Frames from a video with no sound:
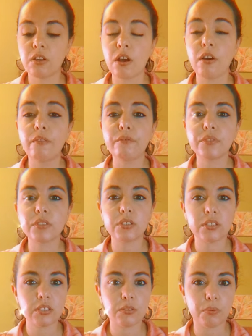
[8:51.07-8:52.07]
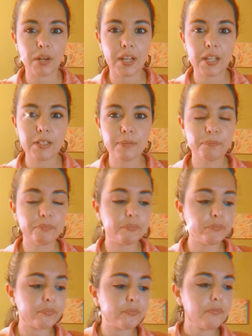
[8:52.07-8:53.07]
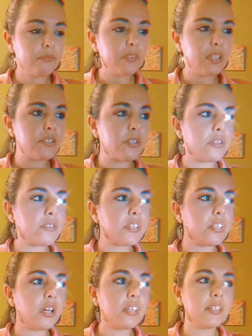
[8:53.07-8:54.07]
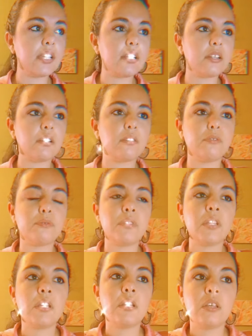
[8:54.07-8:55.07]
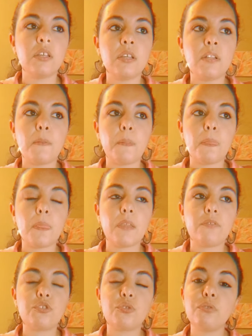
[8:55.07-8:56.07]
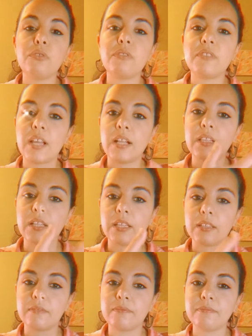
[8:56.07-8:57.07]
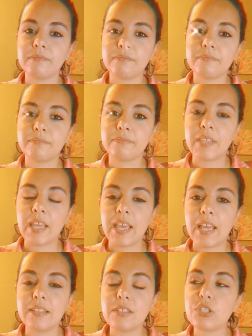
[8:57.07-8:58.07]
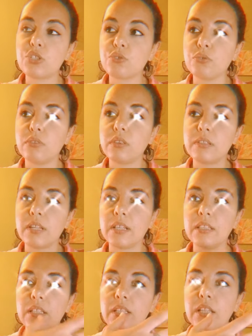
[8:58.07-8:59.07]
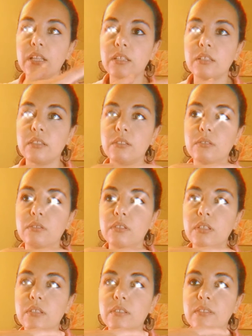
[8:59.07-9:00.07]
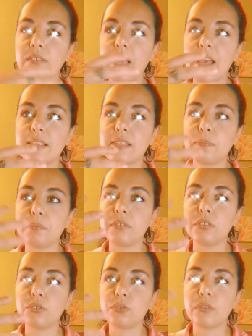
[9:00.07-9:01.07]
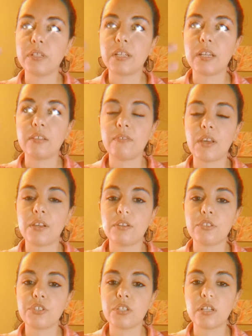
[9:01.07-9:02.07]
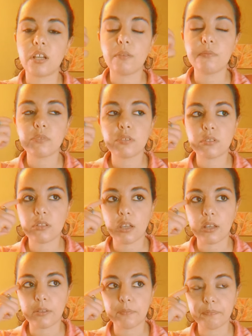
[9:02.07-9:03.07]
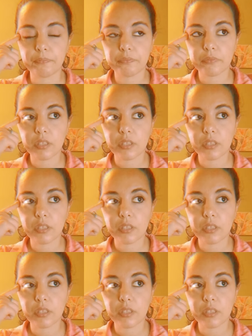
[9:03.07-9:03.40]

comforted, right? So there's a lot, again, of truth-telling. And this truth-telling, like this explanatory kind of energy, comes from